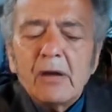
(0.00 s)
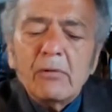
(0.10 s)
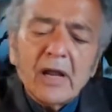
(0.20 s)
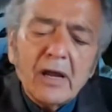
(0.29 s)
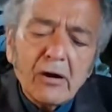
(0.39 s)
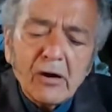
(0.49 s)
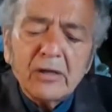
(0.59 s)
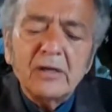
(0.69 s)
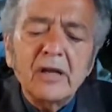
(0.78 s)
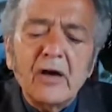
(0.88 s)
And when I
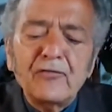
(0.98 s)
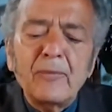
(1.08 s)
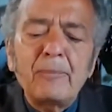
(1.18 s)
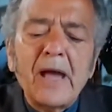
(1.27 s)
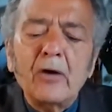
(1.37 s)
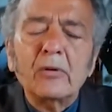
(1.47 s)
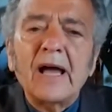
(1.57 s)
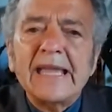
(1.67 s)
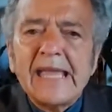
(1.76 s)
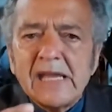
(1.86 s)
heard enough about
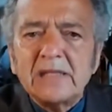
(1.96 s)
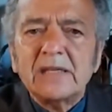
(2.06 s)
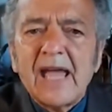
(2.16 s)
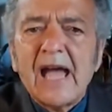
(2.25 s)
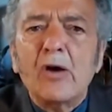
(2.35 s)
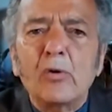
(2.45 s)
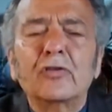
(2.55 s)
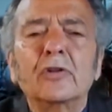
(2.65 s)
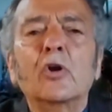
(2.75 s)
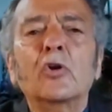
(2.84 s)
I hate
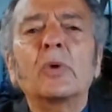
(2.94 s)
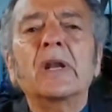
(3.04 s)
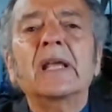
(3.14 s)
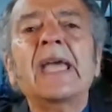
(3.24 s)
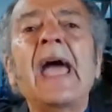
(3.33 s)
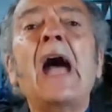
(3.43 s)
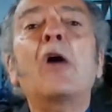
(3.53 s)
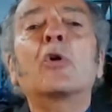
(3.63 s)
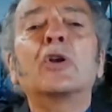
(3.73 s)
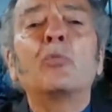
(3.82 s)
cowards and learned what a
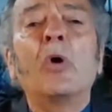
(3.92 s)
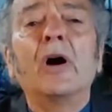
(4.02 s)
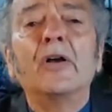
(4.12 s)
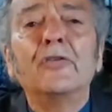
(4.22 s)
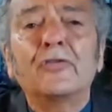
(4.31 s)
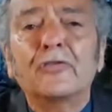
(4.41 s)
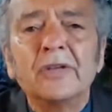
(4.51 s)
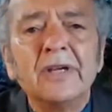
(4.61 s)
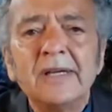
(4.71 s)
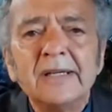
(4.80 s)
coward was,